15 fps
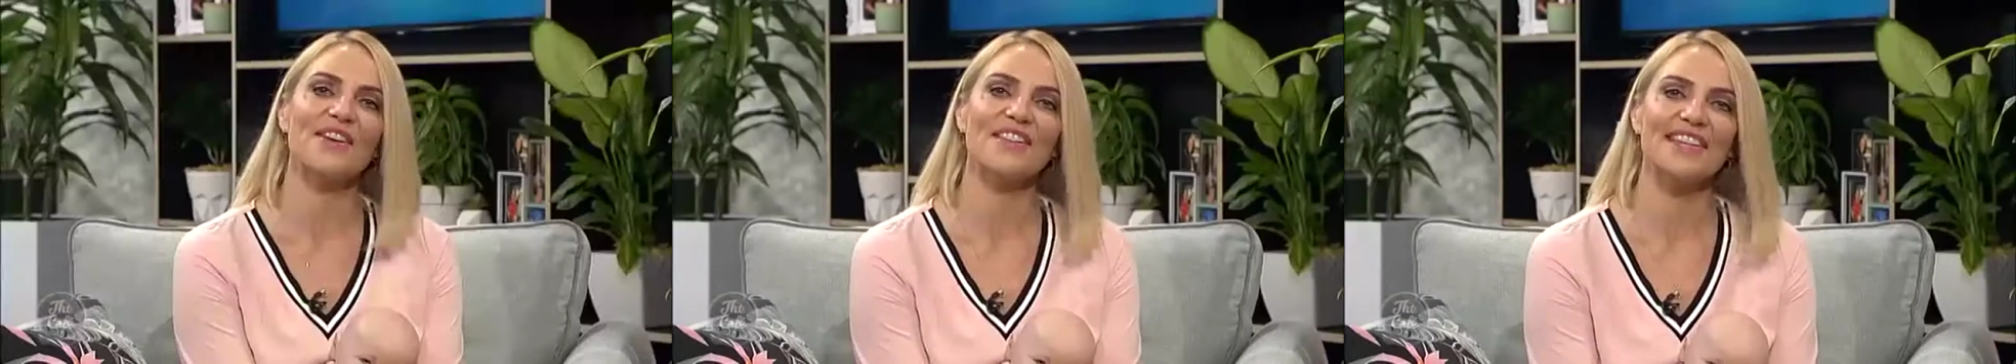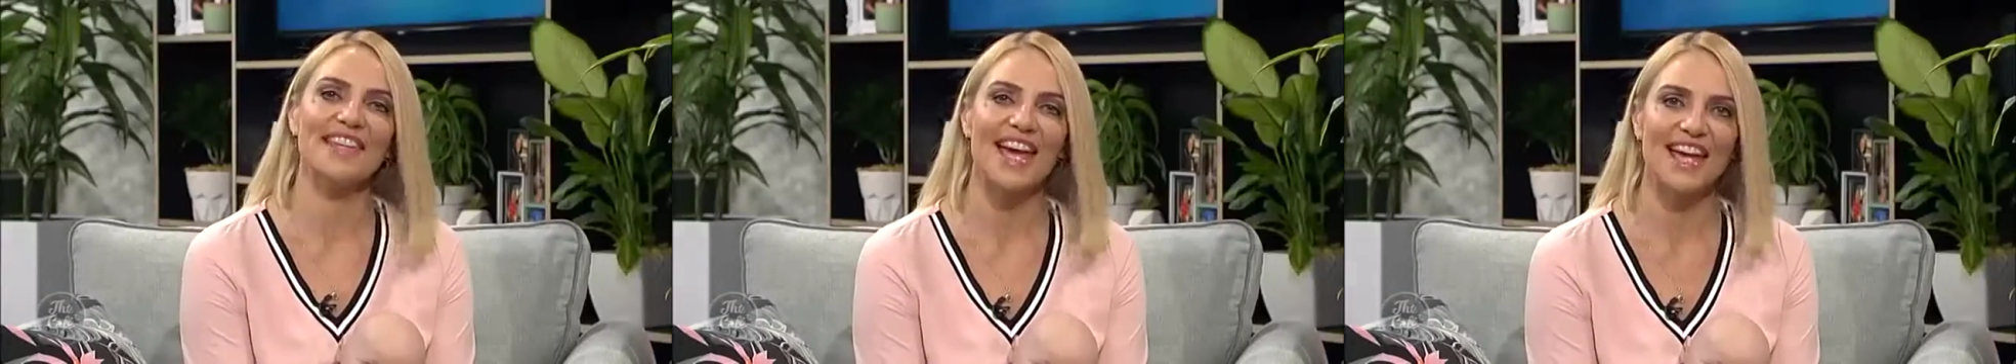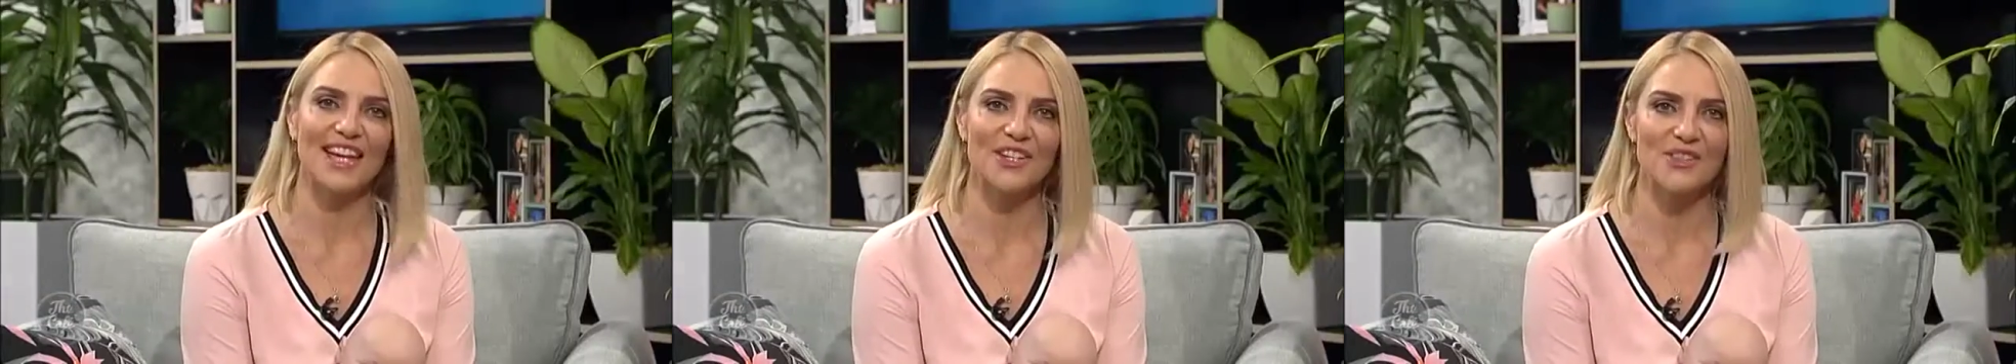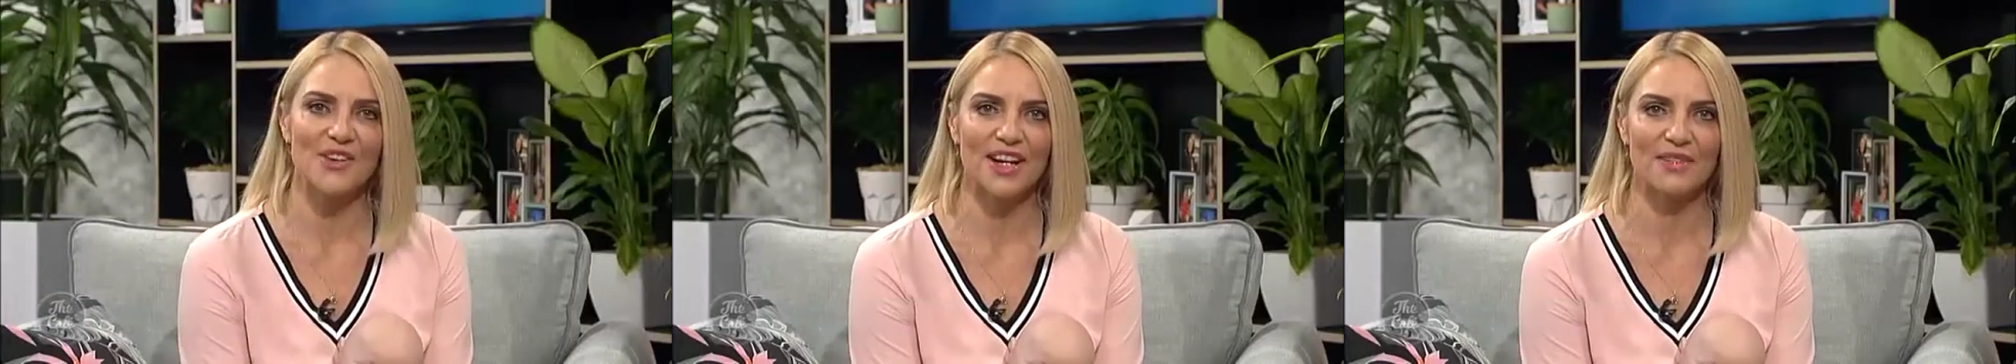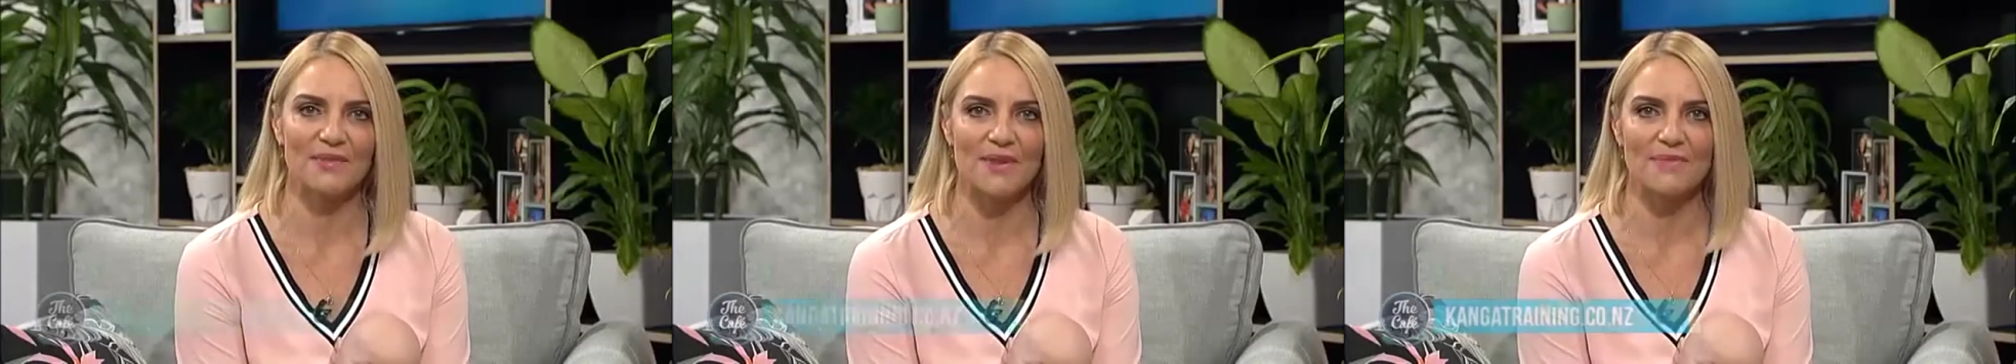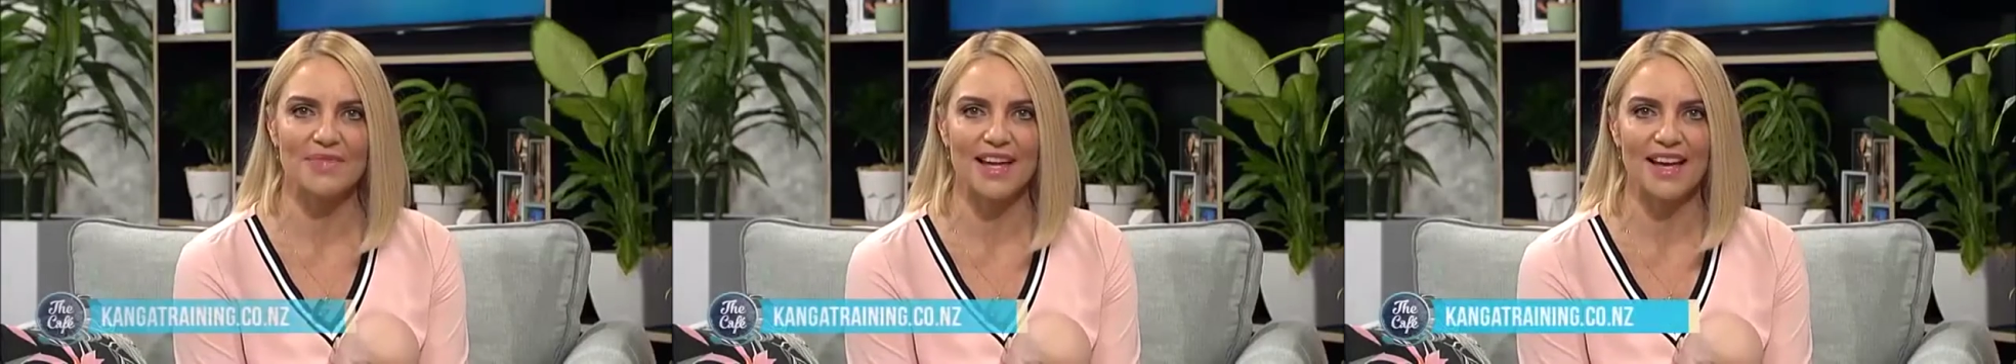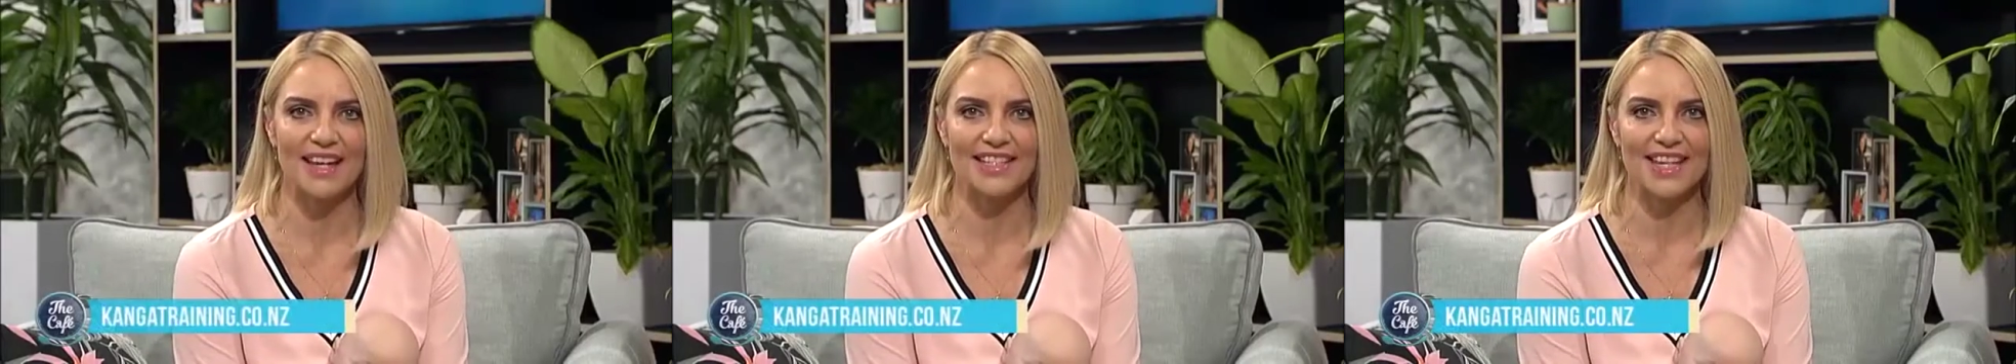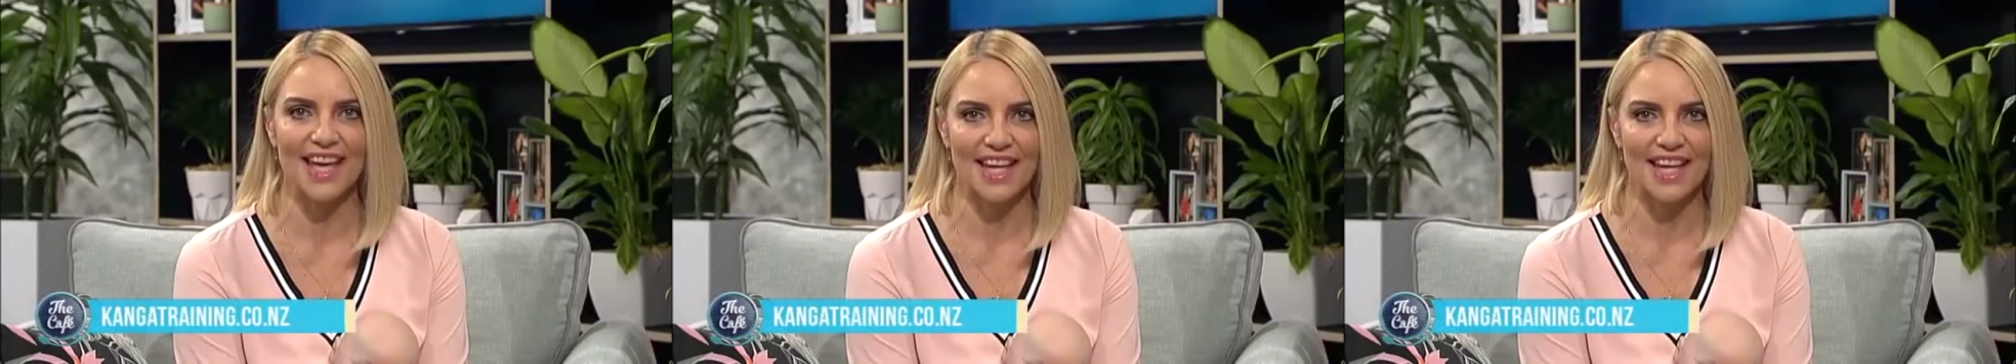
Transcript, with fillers: go to the Kanga Training website,